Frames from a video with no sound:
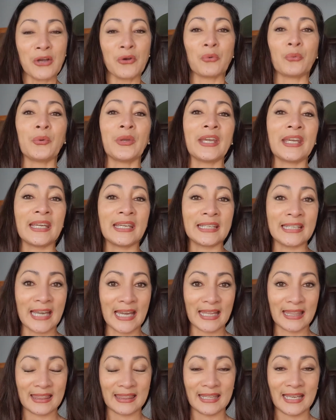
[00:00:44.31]
we
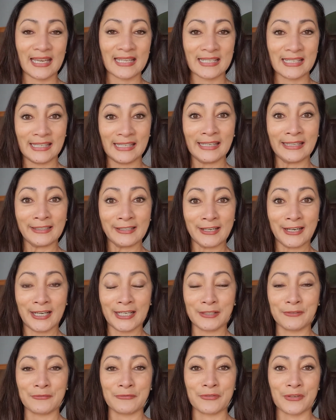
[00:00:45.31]
get that
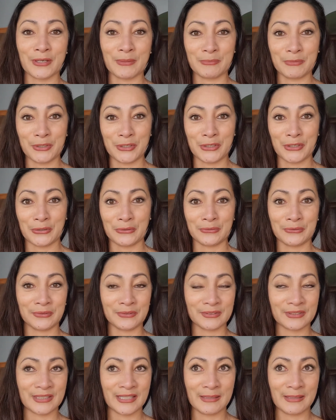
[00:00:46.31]
e-card from, you know,